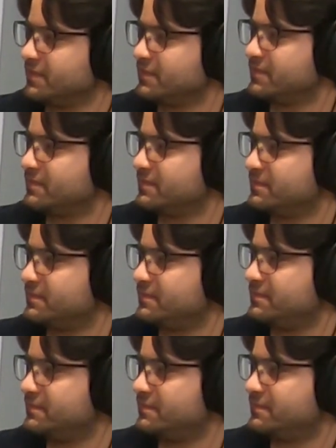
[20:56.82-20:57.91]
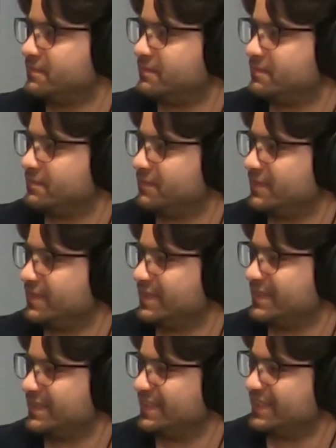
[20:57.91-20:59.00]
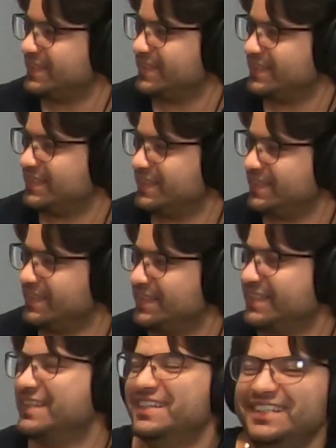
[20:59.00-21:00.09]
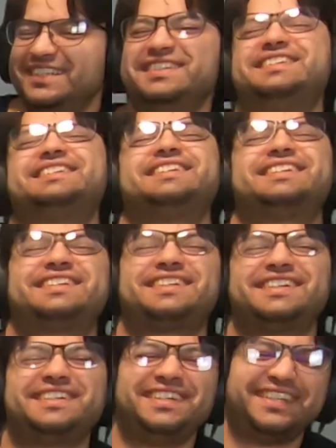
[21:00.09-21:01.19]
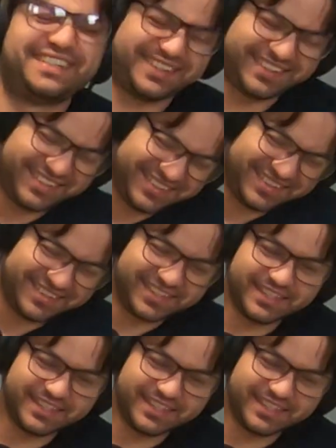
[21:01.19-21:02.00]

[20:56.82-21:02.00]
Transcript: No words are spoken by the person on screen.